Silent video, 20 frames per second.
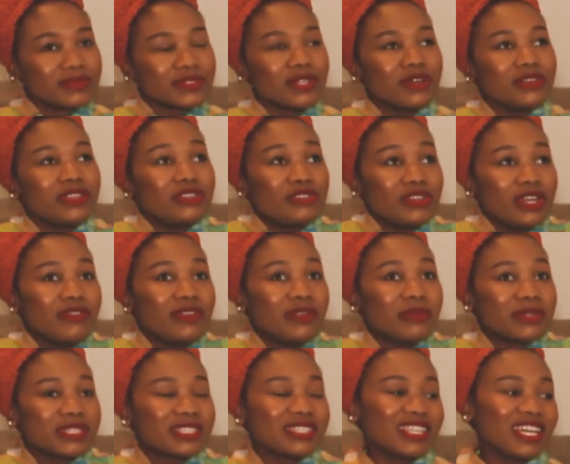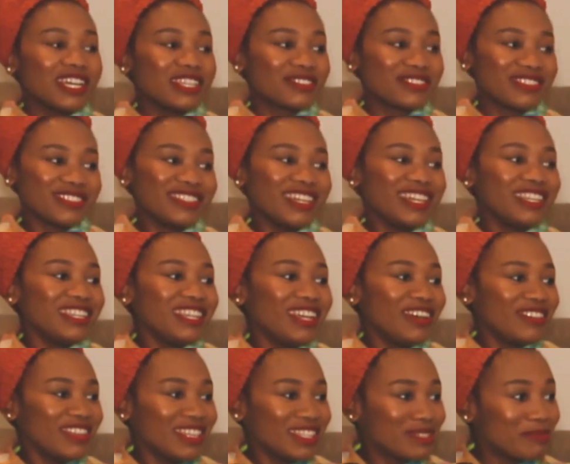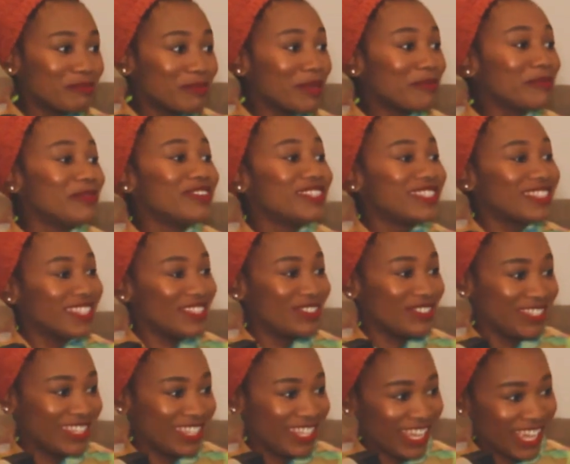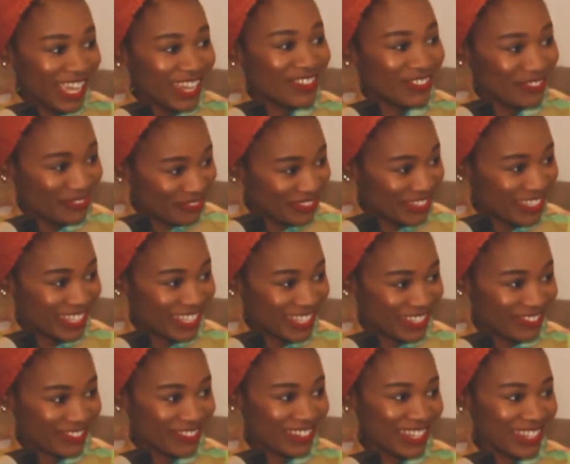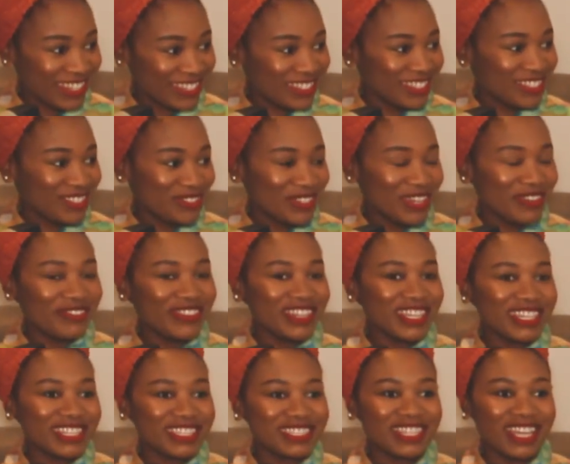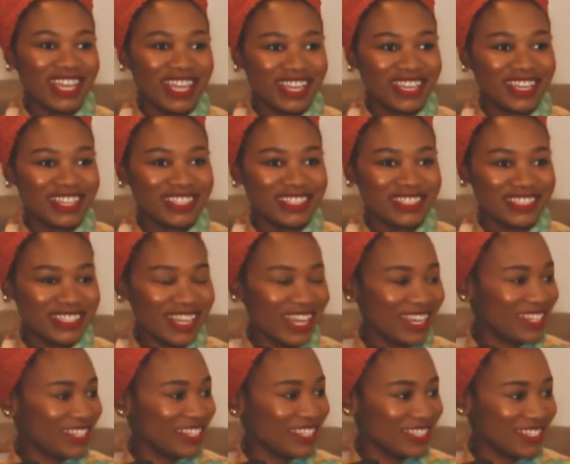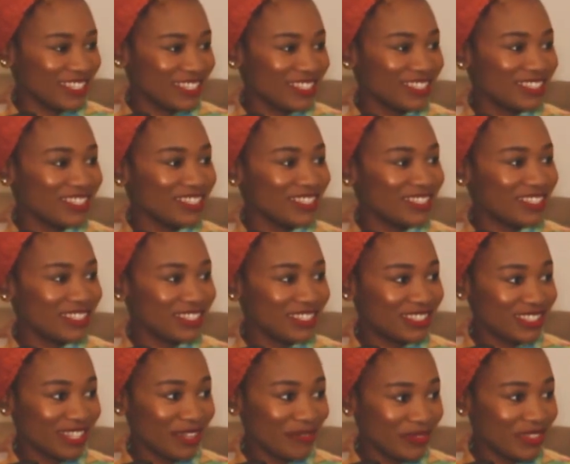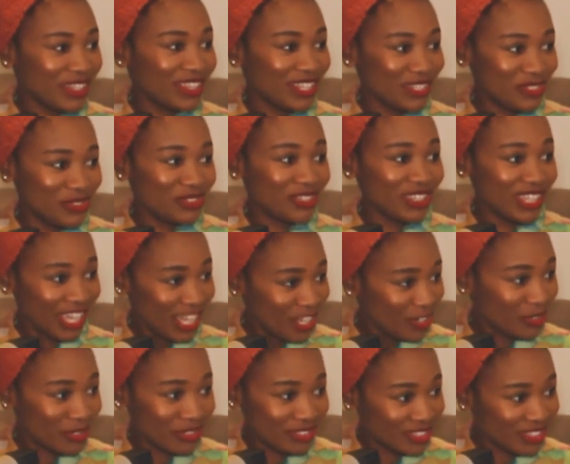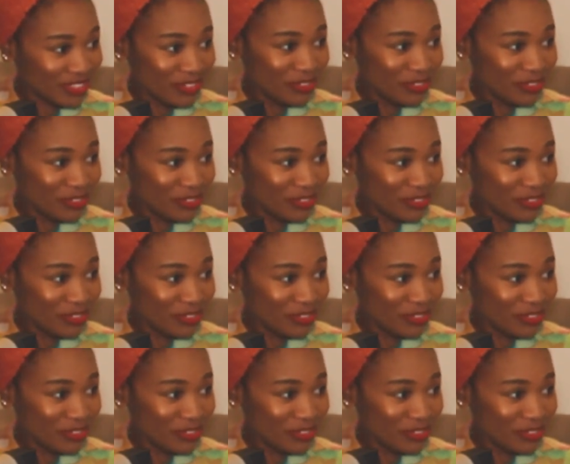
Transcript: Well, the traveling was nice because that's memories that you cannot forget, right? Mm-hmm. Traveling is like studying. It's something that you cannot,